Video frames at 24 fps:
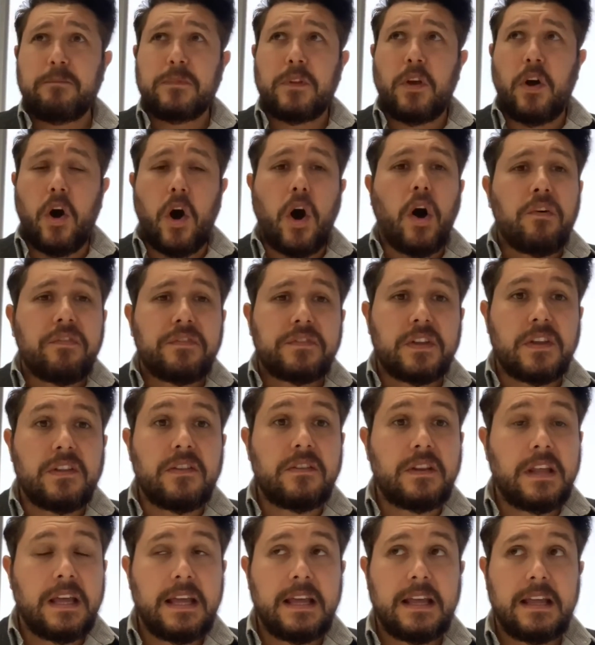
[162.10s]

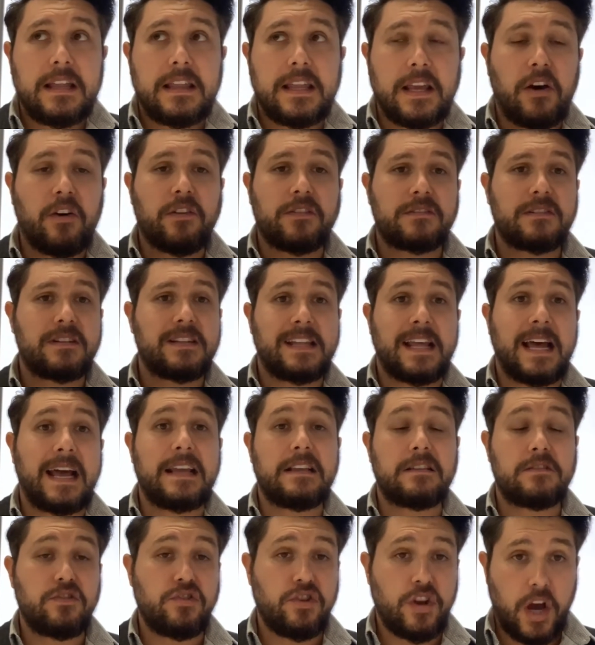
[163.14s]
Often the answer to that
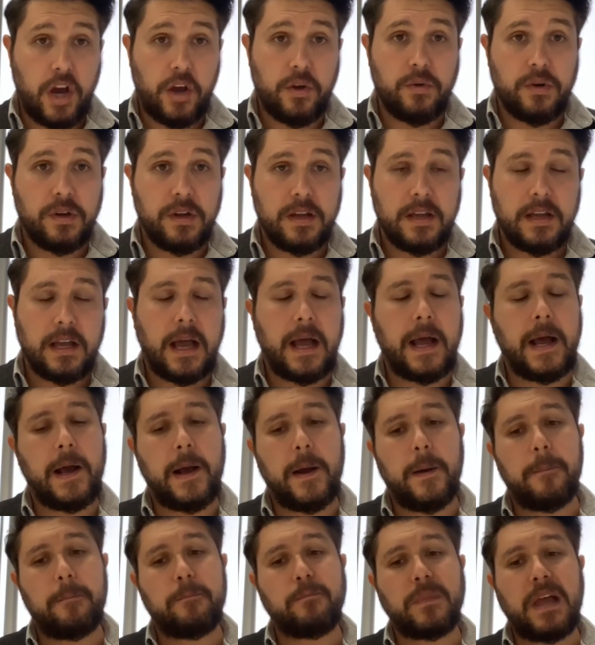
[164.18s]
is no.
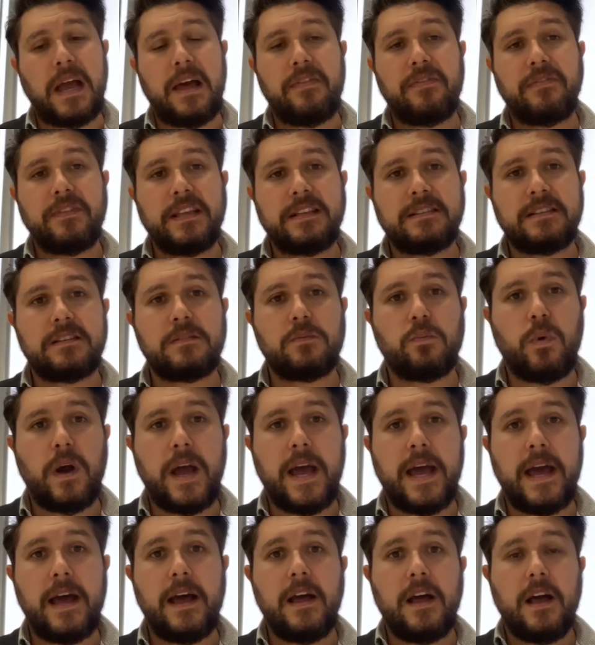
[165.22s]
And this is
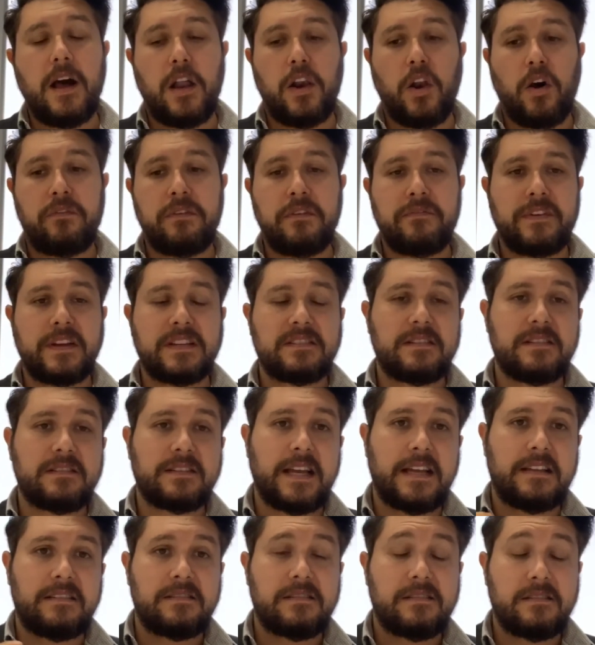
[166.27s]
where a lot of investors
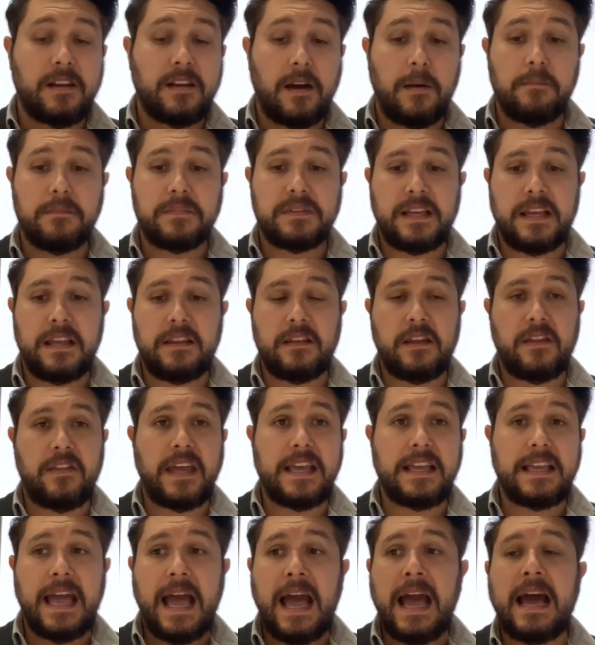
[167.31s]
get stumped, in that
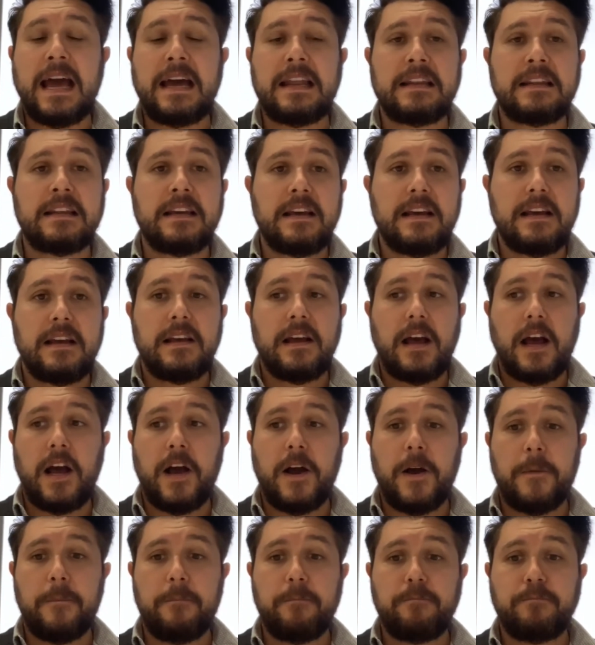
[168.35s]
they can
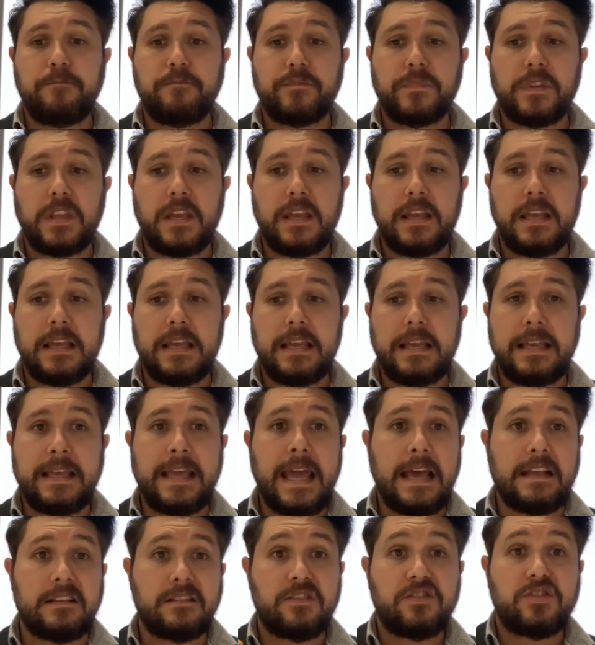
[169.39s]

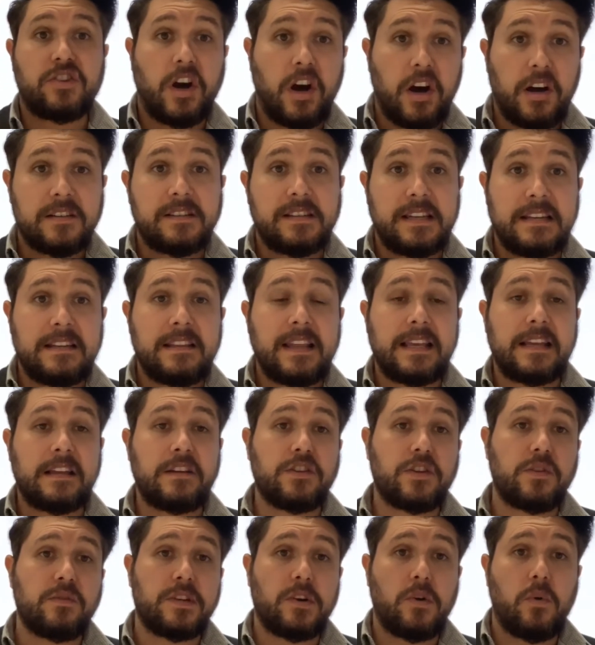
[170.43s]
get started, they can
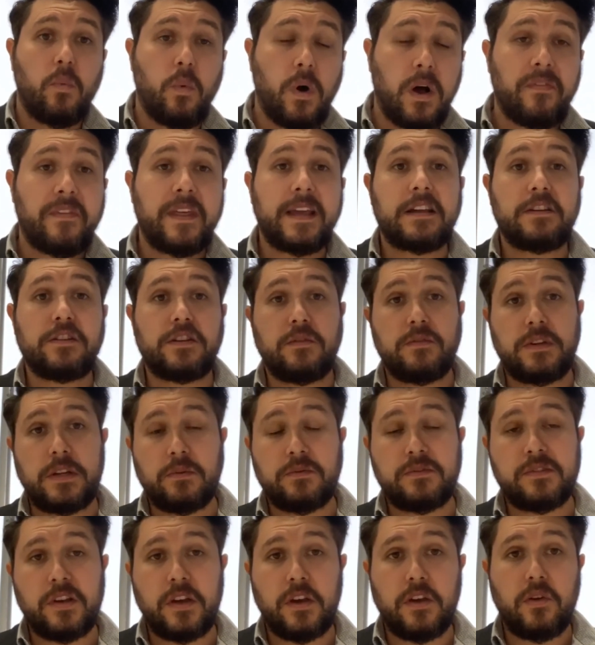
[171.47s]
do deal 1, they can do deal
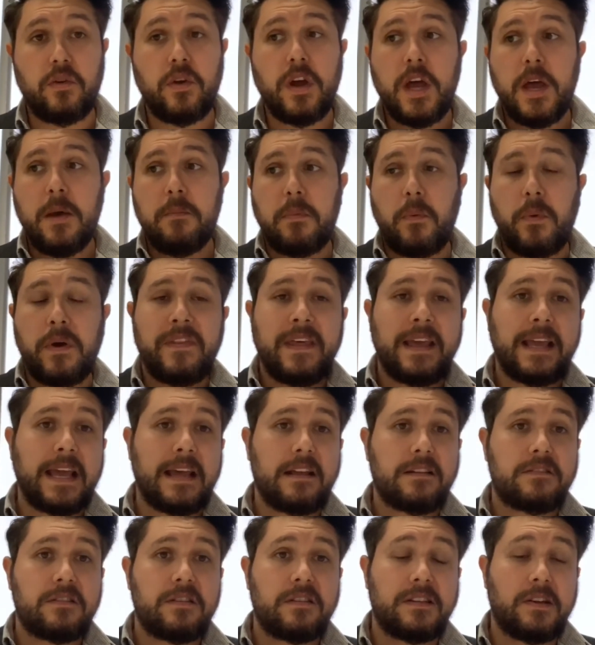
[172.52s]
2, but when they
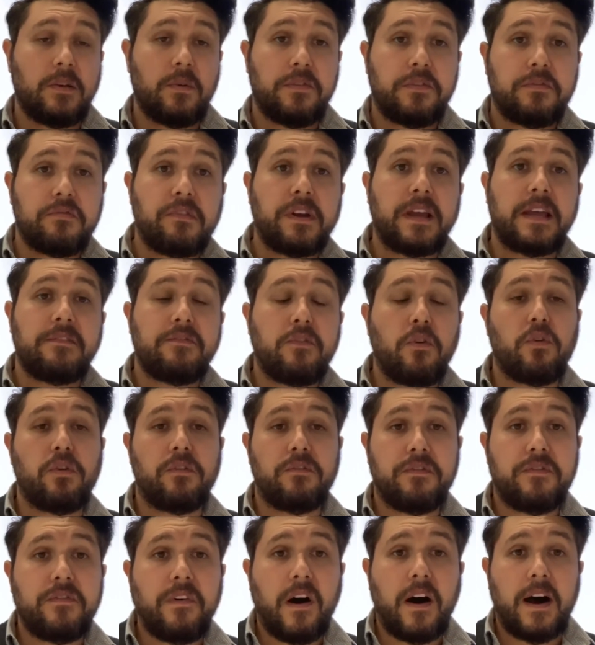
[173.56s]
get to deal 3, 4,
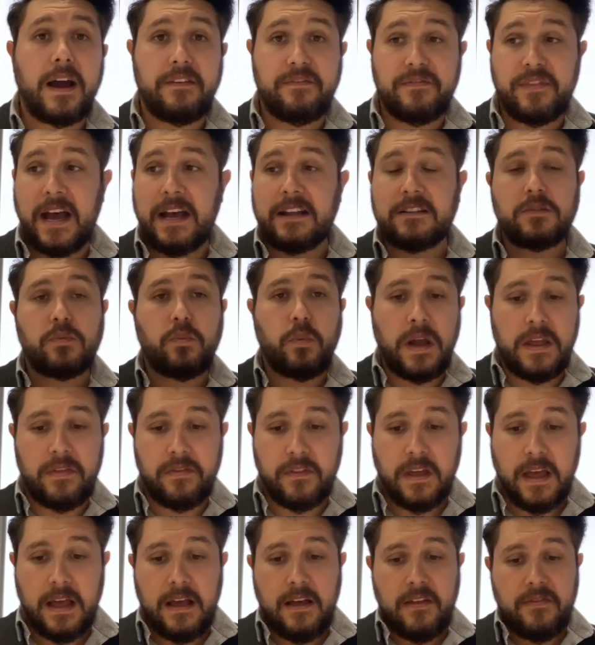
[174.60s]
and 5, that's
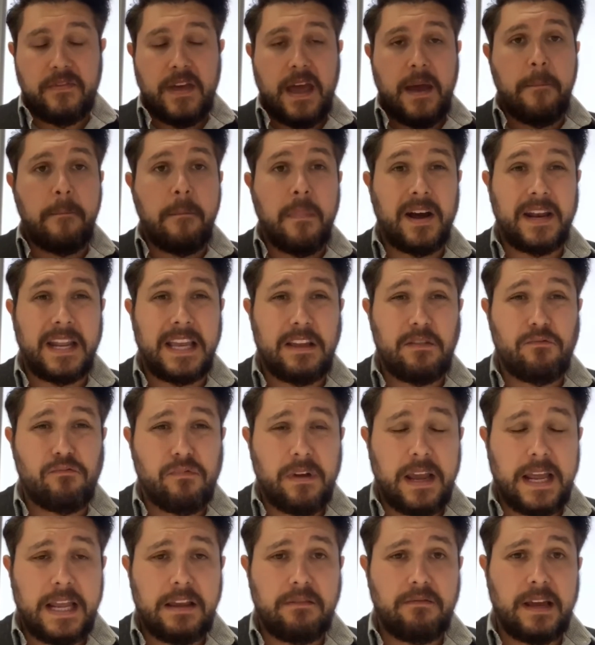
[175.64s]
when their money
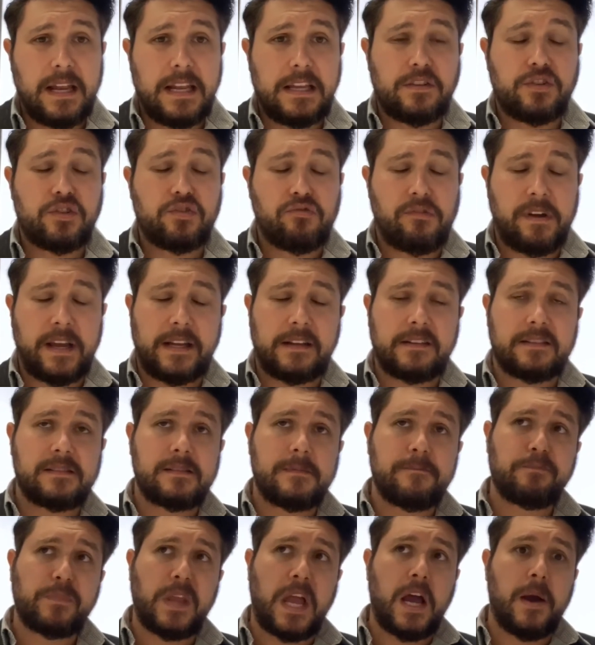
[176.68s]
really, really shrinks.
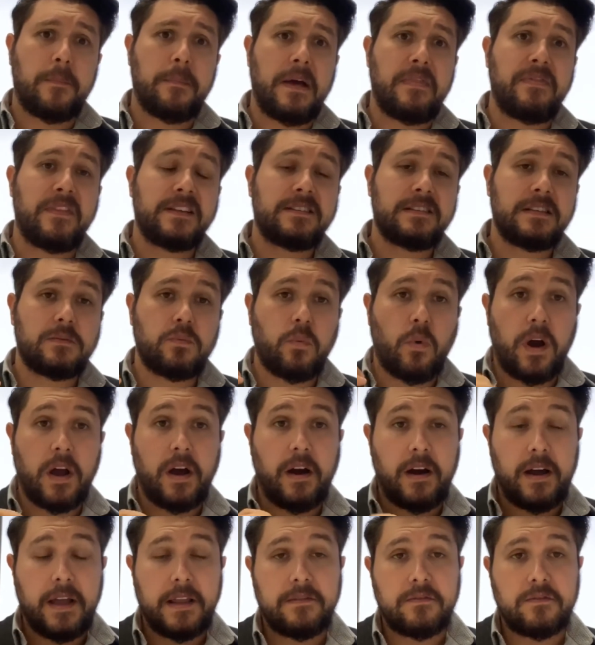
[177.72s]
And this is why
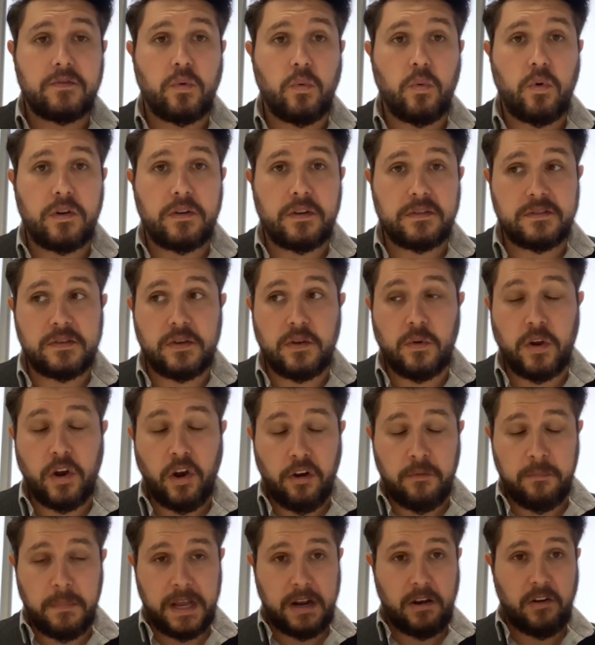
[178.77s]
I talk to a lot
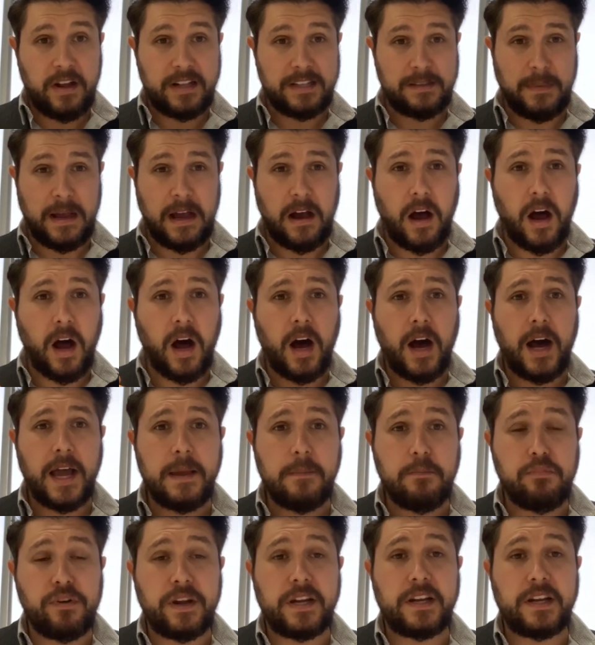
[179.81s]
of my clients about hybrid